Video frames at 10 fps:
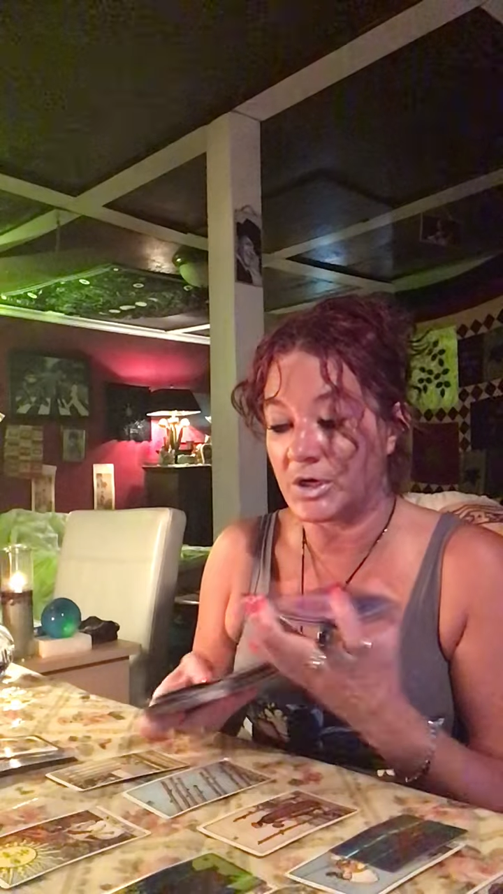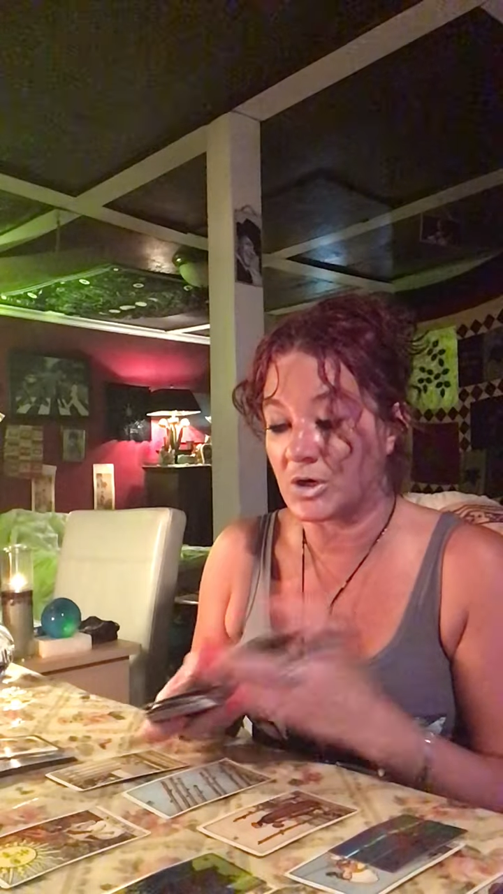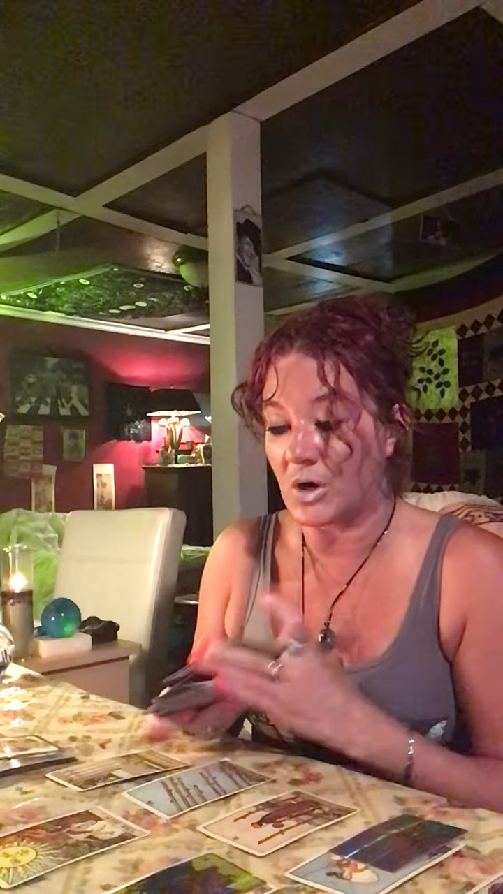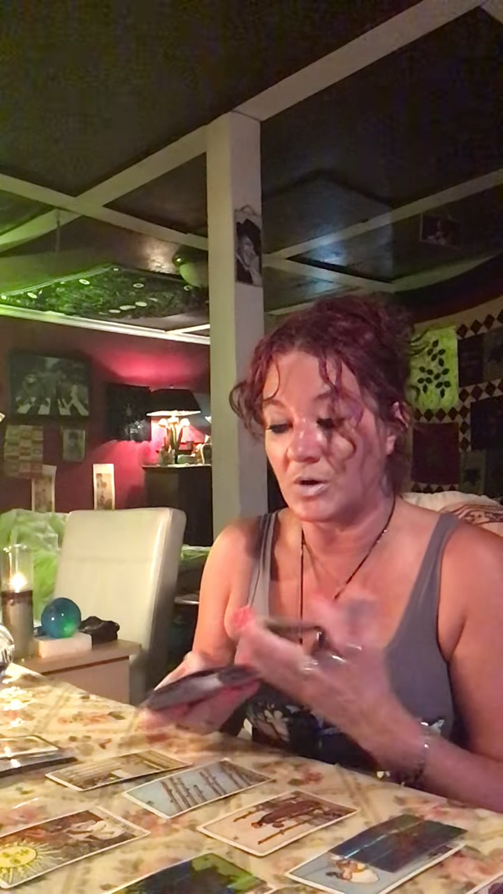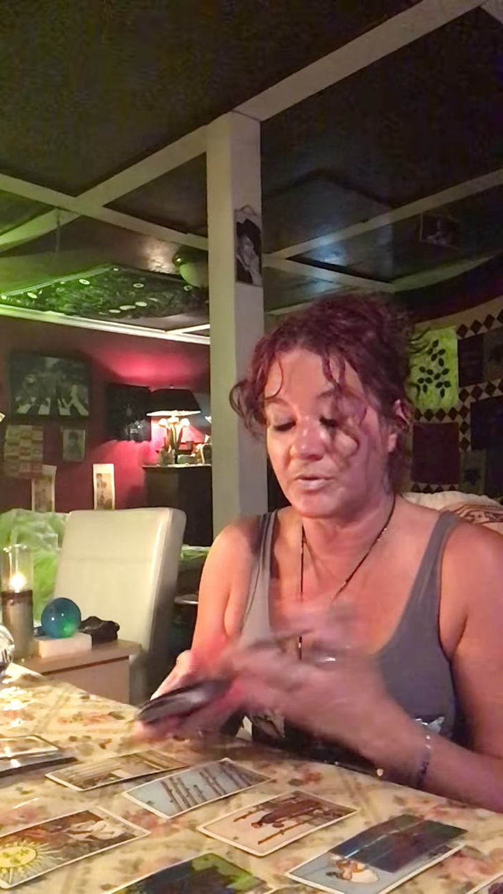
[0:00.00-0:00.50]
You're
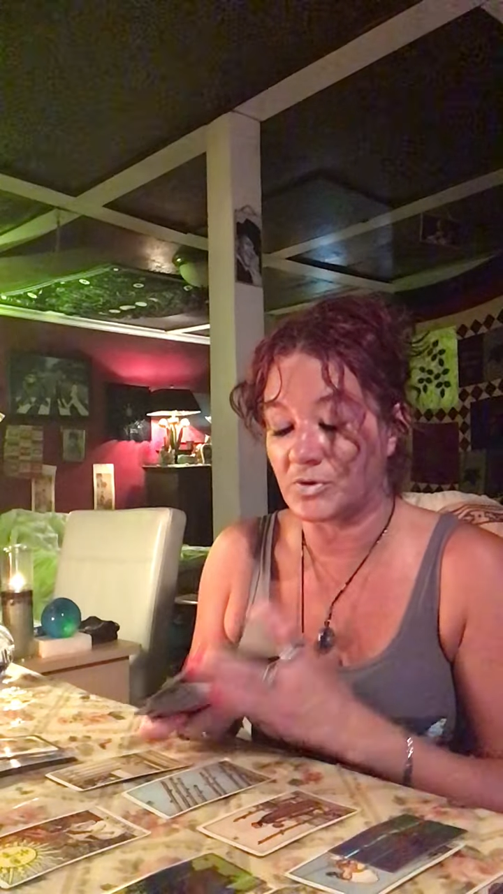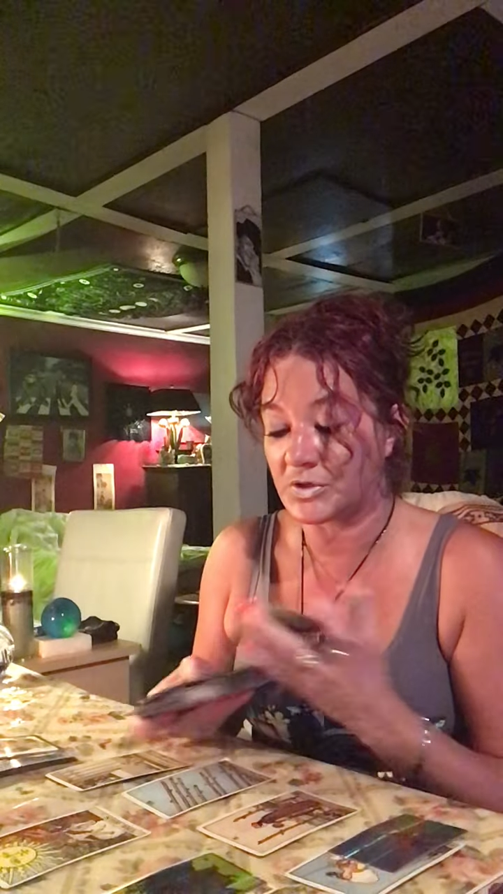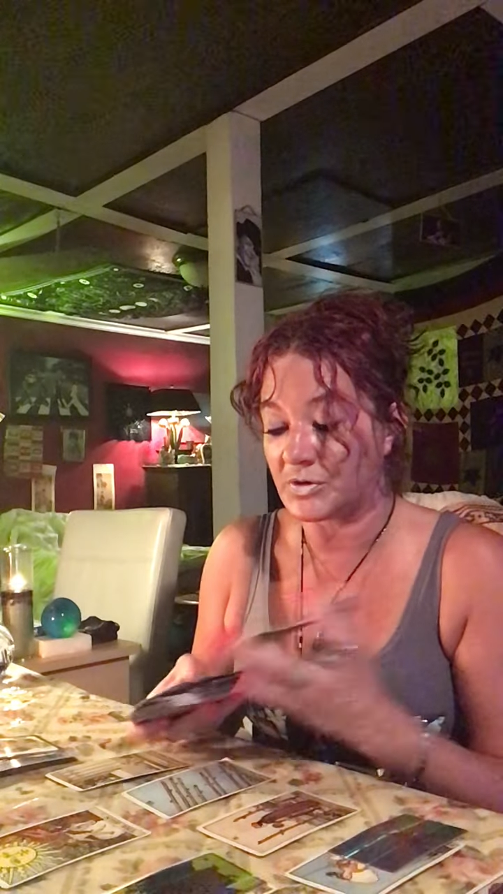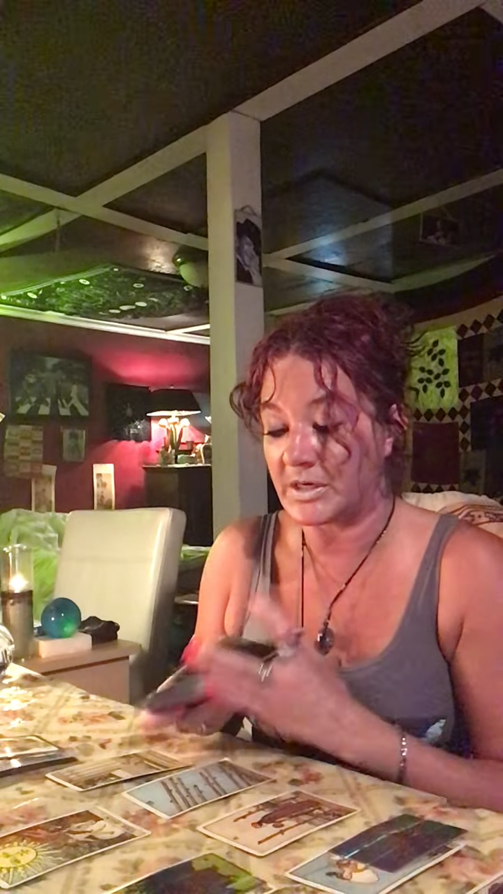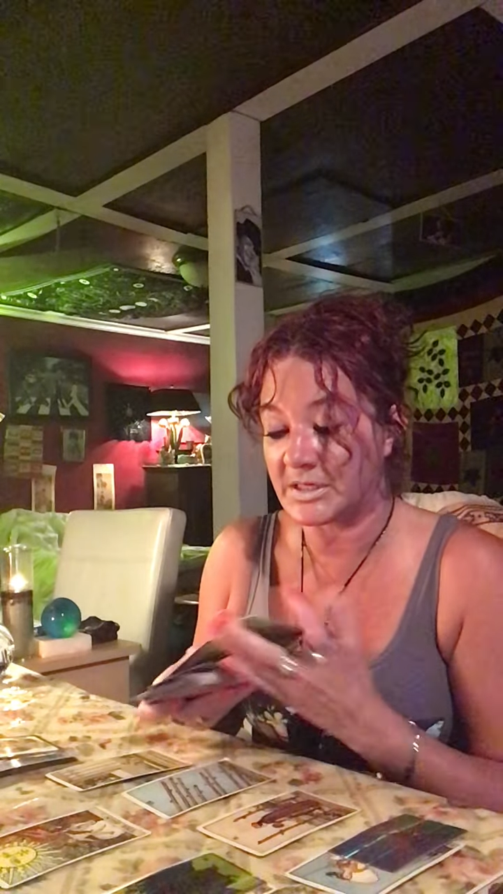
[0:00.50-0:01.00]
going through a
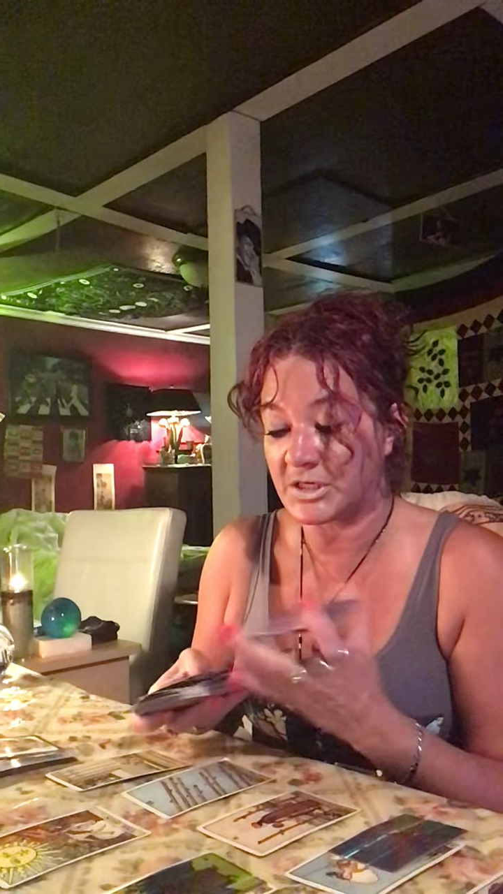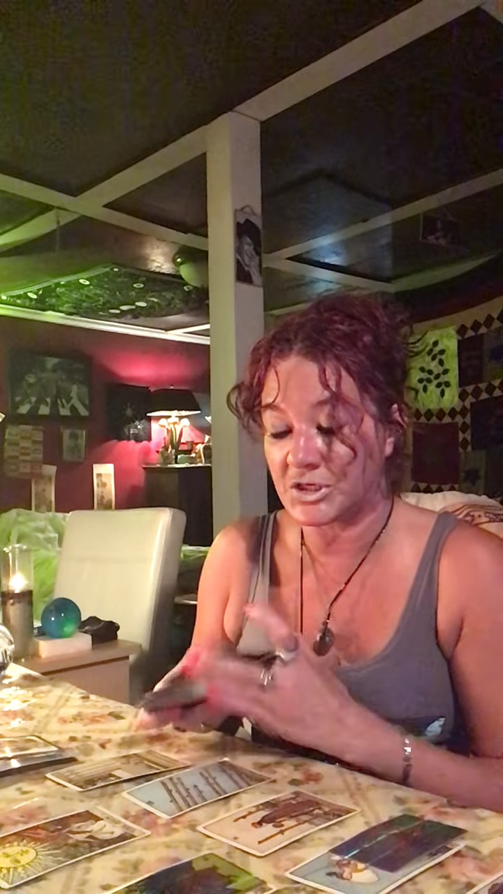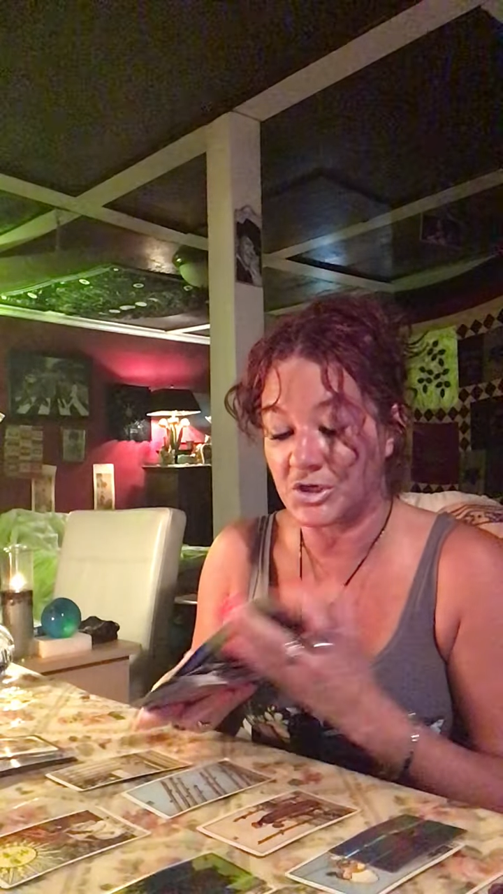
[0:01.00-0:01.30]
transition.